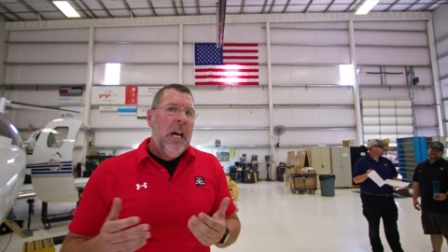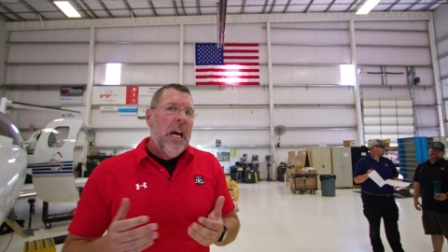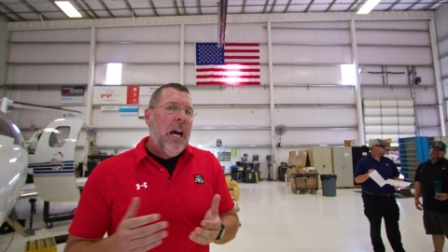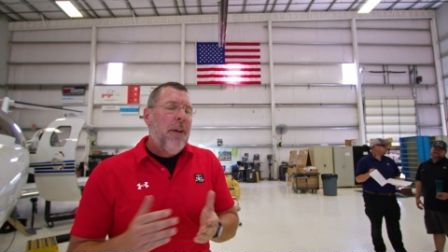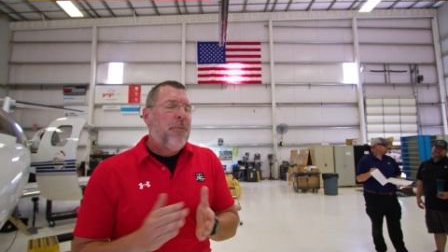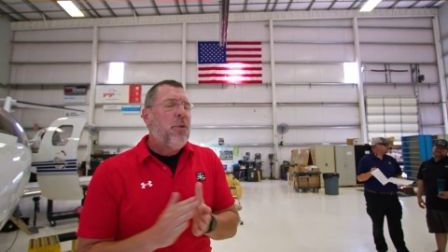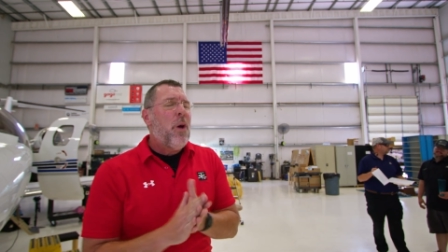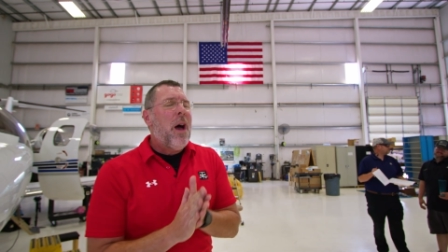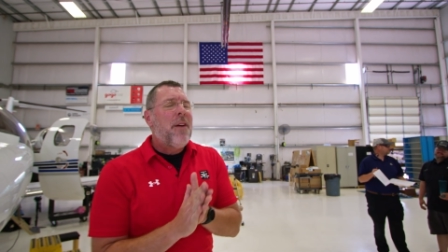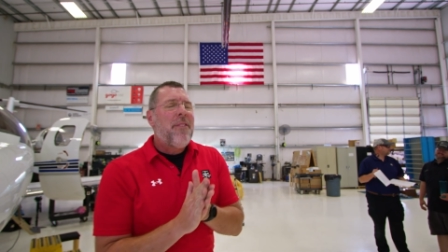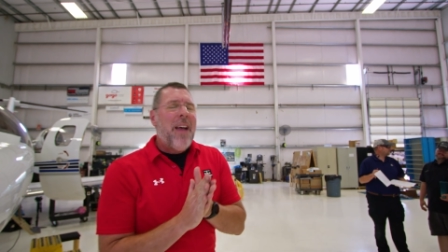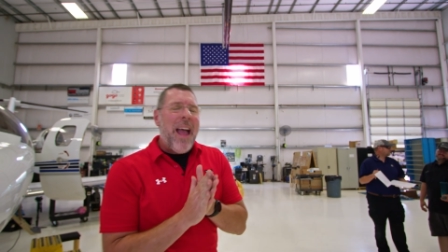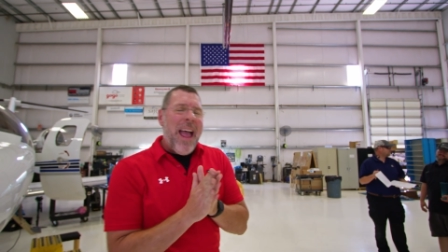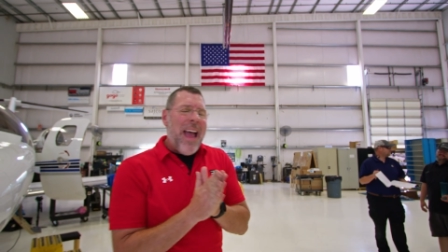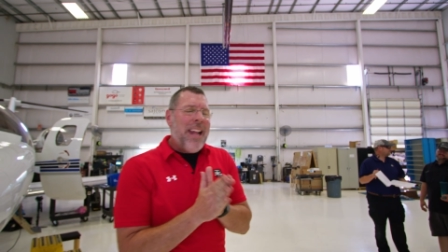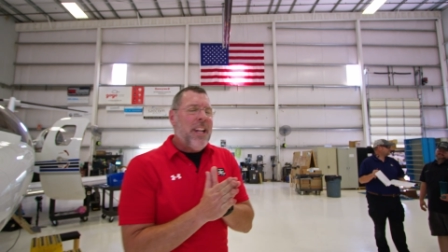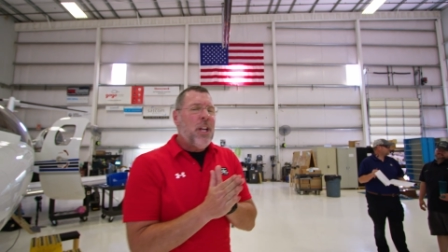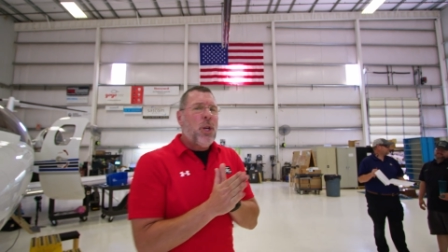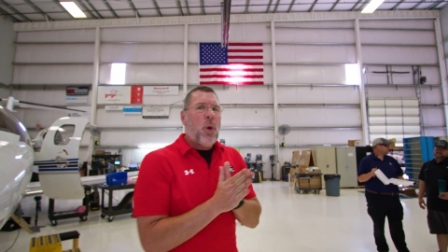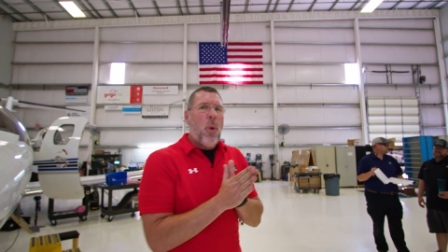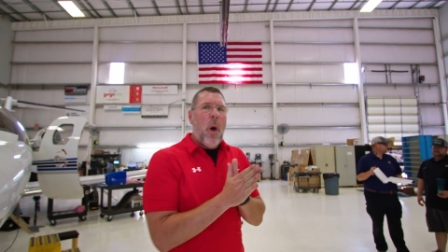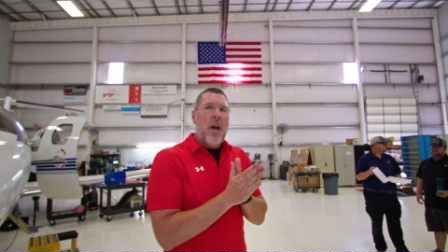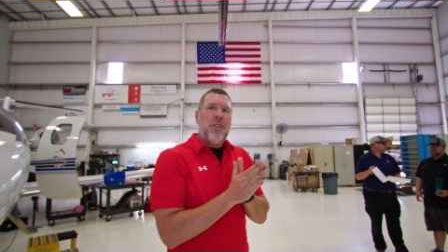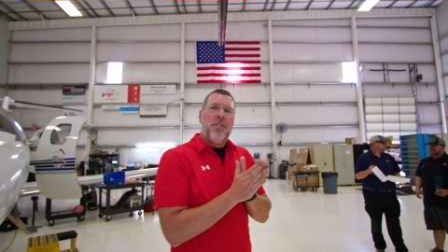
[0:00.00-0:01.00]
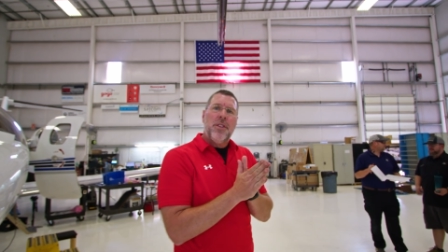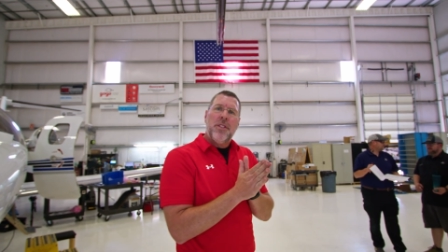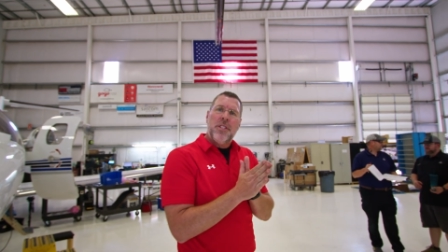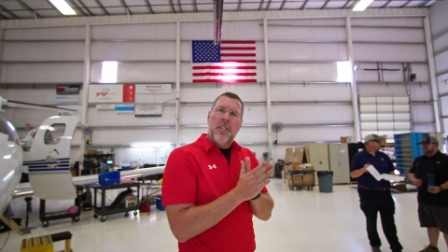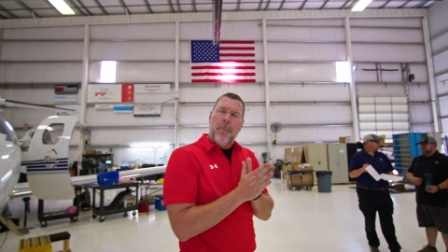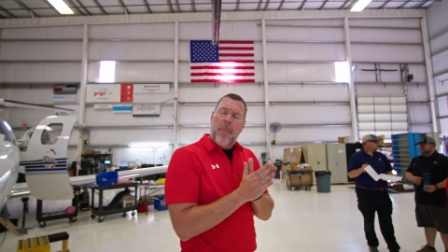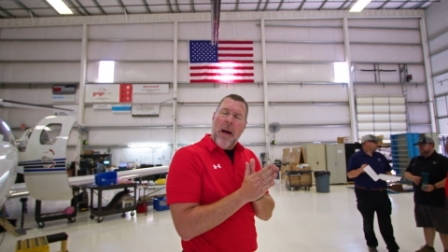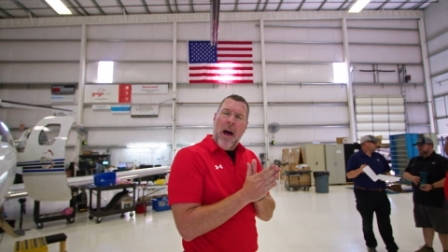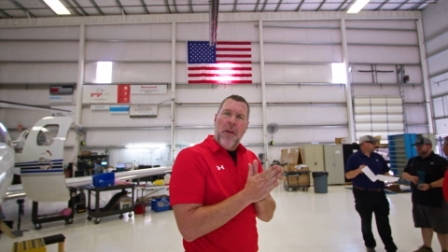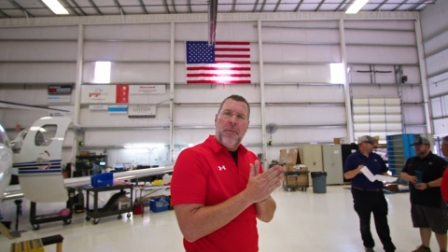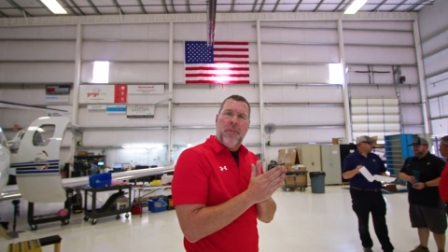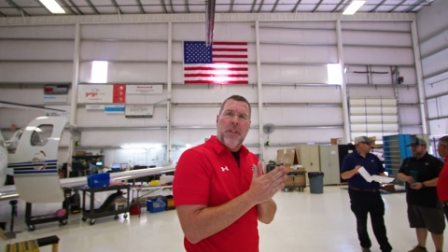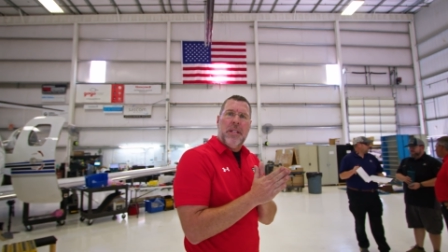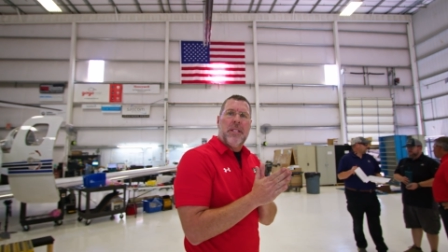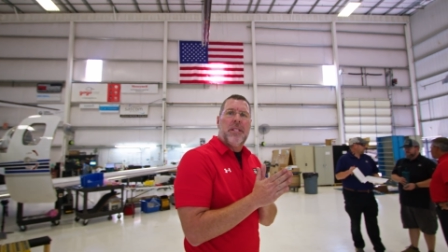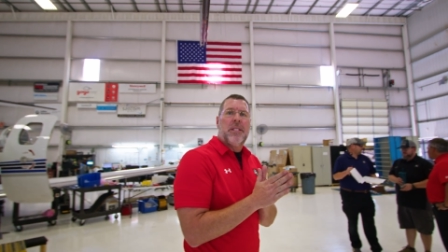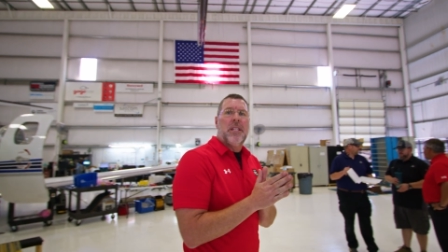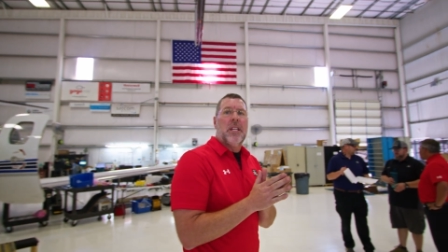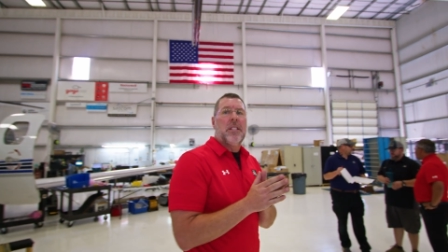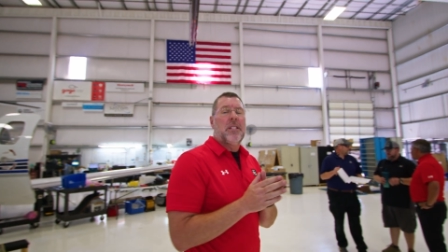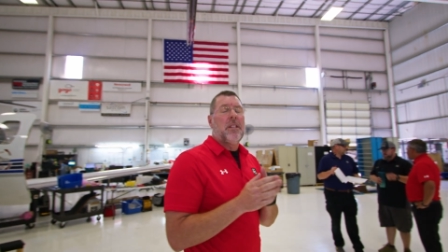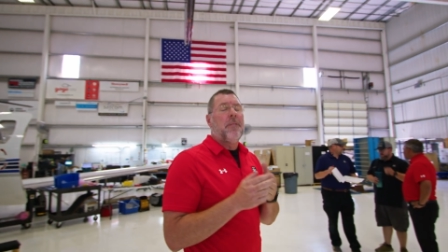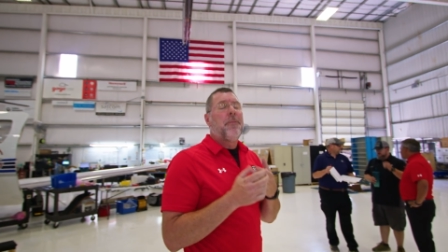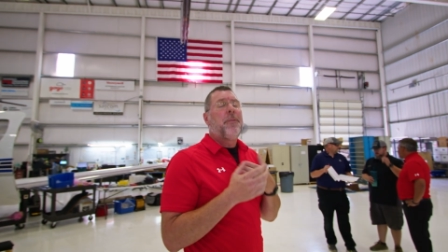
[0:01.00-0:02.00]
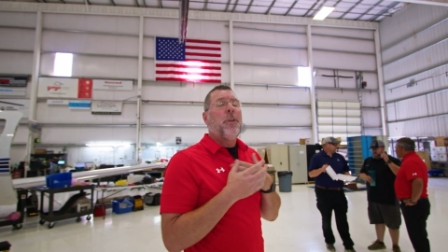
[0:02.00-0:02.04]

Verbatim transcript: If you have any questions about this system,